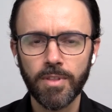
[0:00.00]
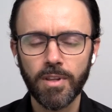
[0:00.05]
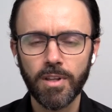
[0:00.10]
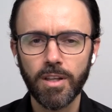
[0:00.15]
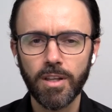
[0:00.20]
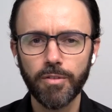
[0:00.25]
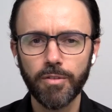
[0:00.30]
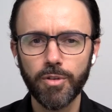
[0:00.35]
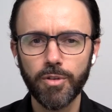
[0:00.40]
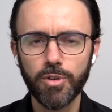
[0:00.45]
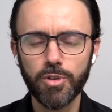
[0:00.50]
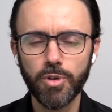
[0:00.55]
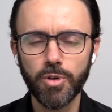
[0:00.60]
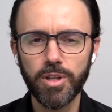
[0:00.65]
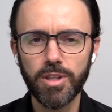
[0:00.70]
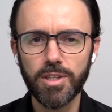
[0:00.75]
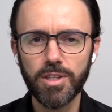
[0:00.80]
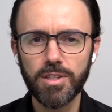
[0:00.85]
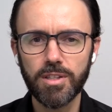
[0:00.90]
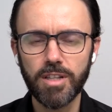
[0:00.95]
If you
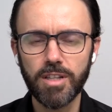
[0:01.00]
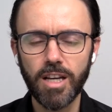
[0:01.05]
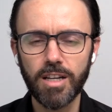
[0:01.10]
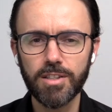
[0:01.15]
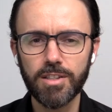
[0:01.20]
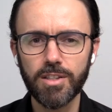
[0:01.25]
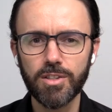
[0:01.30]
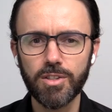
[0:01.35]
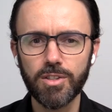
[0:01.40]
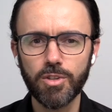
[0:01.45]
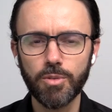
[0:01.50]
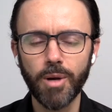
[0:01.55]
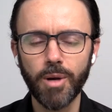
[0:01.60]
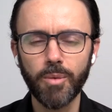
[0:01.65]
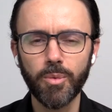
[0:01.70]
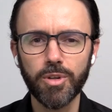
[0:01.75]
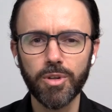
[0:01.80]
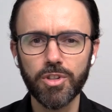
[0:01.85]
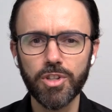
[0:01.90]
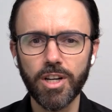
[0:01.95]
enjoyed this analysis, you might
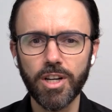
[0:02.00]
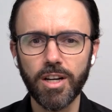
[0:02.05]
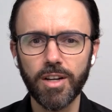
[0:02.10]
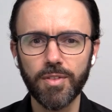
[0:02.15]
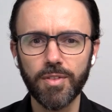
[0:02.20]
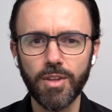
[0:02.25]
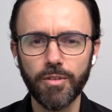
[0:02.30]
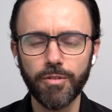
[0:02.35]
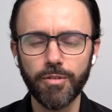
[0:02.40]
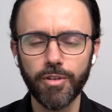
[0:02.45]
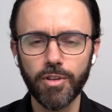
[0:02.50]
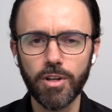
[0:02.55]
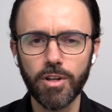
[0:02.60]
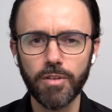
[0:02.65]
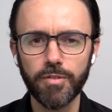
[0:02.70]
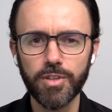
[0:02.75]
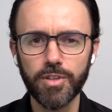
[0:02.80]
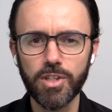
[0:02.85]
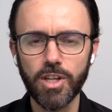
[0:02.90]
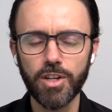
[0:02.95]
want to check out the full
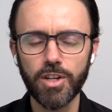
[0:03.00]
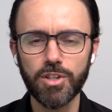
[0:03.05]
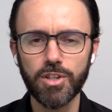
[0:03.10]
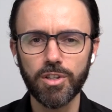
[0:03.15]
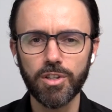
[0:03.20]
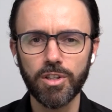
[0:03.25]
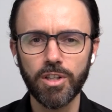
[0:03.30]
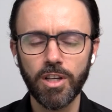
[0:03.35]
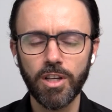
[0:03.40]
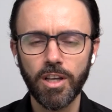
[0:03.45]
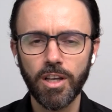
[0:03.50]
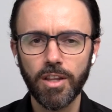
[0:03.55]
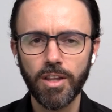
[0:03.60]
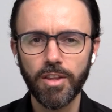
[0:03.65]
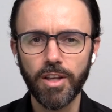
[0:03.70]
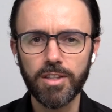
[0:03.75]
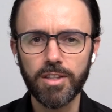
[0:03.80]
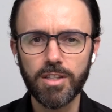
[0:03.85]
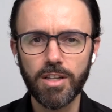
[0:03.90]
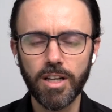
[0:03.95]
conversation.
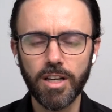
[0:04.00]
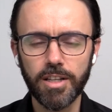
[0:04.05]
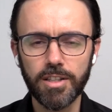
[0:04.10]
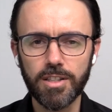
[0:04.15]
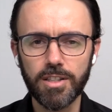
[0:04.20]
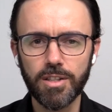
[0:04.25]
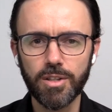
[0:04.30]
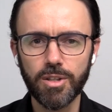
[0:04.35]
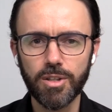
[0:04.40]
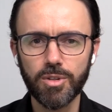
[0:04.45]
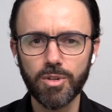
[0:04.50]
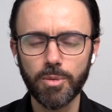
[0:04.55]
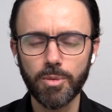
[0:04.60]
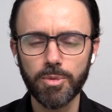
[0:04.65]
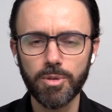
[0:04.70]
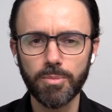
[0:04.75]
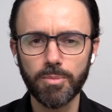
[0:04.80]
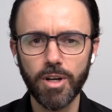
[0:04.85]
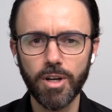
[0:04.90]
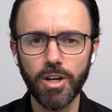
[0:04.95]
That's linked in the
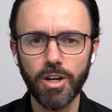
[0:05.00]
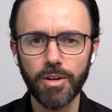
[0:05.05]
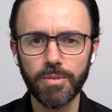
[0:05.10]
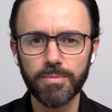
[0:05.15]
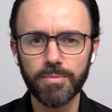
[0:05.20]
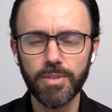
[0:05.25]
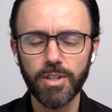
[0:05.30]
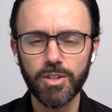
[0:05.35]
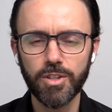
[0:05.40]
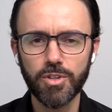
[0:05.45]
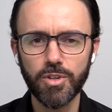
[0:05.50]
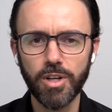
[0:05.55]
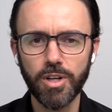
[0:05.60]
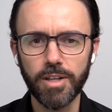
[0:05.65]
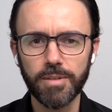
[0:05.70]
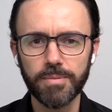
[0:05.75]
description below. Enjoy.